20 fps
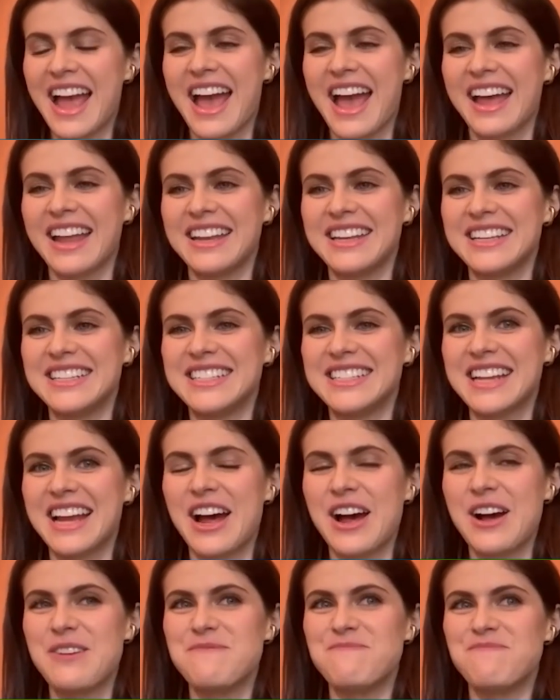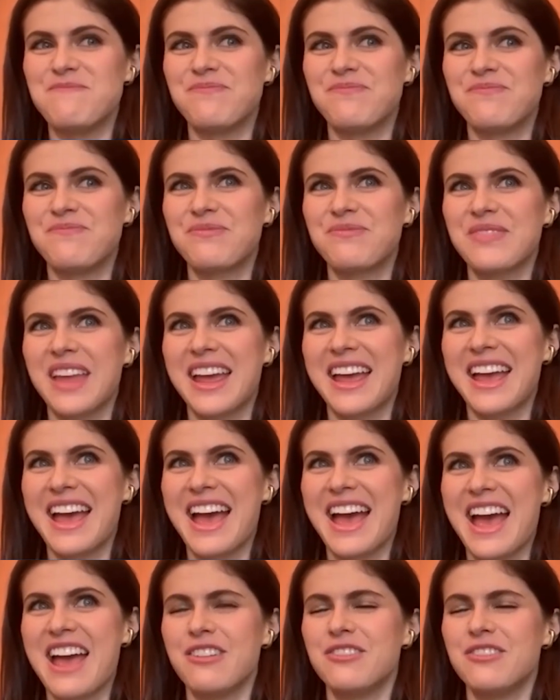and um
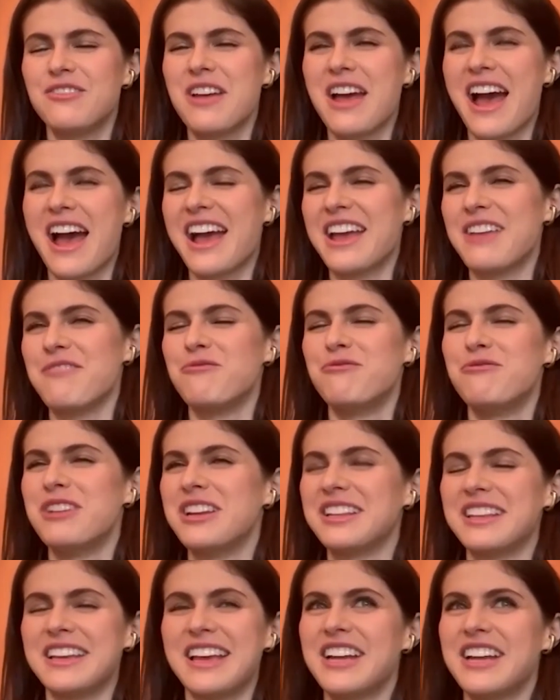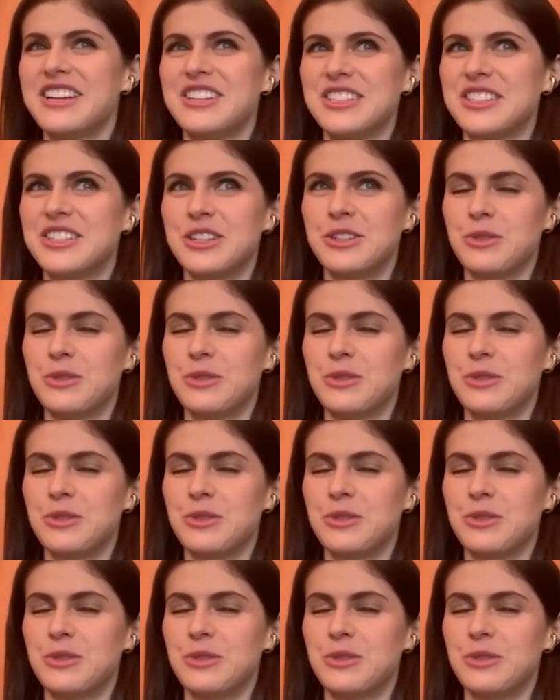and I really I just